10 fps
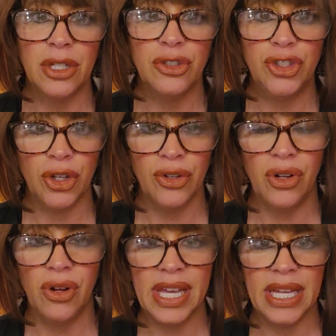
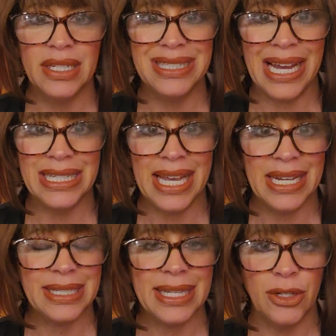journal in
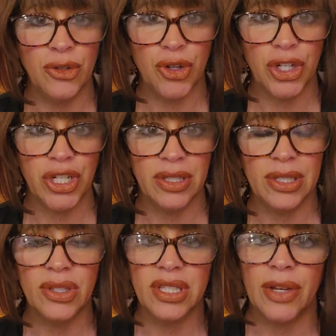dietetics and nutrition.
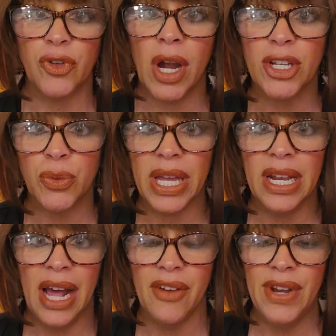So since I've
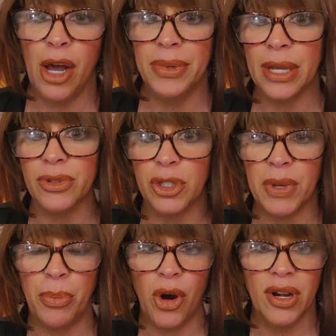graduated, I've now been able to
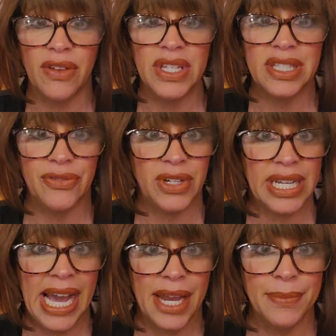be a part of these
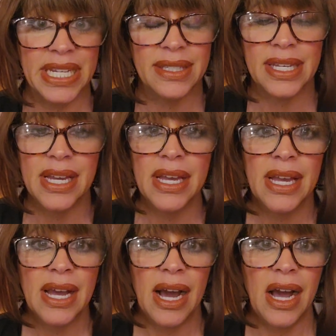different academies,
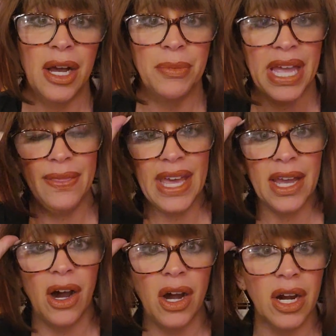and
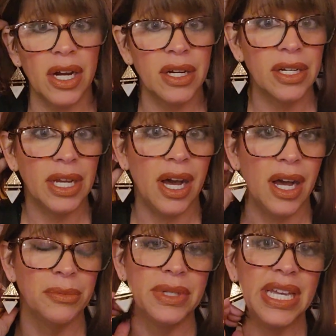they are
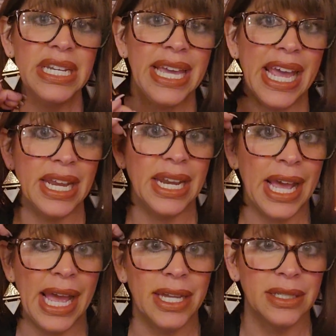indicated
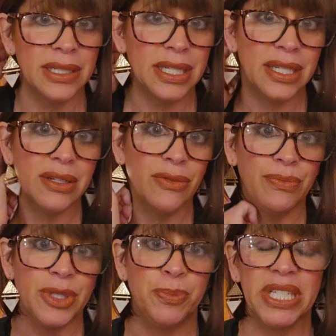and
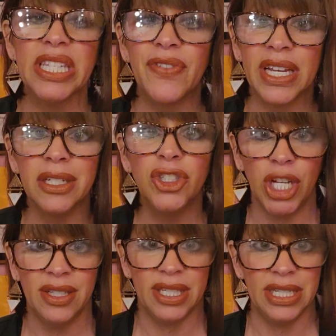specific
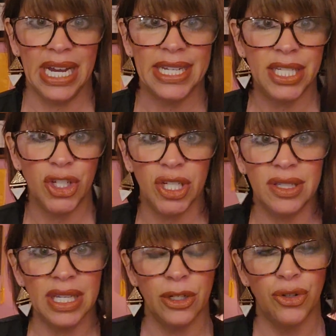just to
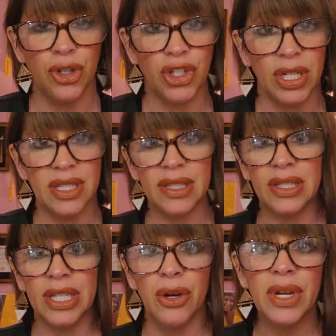dietitians and
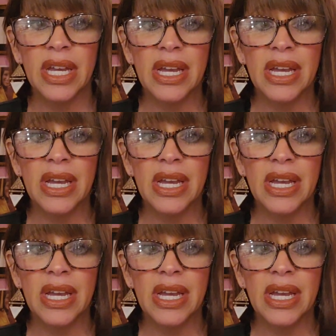nutritionists. So